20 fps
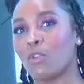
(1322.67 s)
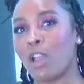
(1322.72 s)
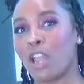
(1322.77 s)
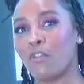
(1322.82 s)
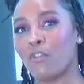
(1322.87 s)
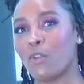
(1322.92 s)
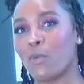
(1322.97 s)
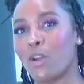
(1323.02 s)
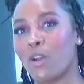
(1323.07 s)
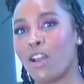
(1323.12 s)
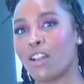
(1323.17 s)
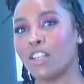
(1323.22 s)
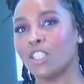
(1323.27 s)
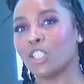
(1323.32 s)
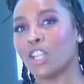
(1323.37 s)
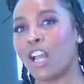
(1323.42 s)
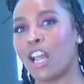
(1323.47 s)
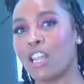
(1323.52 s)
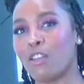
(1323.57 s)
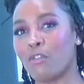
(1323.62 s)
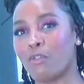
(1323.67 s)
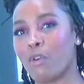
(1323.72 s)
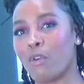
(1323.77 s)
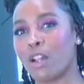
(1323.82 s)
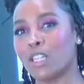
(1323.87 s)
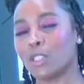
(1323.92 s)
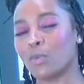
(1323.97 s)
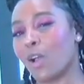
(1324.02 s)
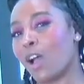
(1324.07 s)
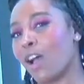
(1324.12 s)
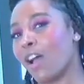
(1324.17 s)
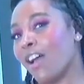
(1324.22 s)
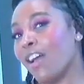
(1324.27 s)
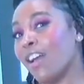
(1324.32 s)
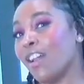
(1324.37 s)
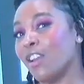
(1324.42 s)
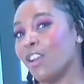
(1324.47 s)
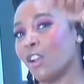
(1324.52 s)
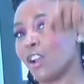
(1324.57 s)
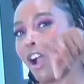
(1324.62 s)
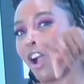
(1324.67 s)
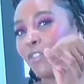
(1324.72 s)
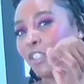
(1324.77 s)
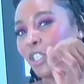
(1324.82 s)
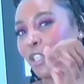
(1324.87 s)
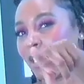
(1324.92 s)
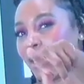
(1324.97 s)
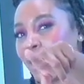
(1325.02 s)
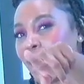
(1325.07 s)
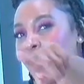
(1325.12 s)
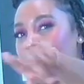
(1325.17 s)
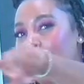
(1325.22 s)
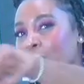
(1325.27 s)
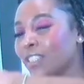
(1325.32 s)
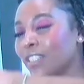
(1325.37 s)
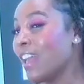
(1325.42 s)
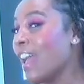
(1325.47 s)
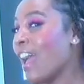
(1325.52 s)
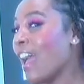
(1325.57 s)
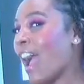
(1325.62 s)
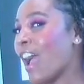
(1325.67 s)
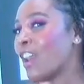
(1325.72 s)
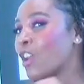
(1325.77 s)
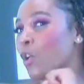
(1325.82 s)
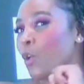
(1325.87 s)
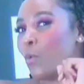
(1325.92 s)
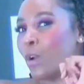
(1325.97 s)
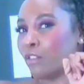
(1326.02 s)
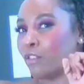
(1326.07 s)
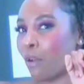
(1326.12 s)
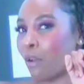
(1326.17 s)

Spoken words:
you, everyone. Charlene Francois, look after yourselves, and always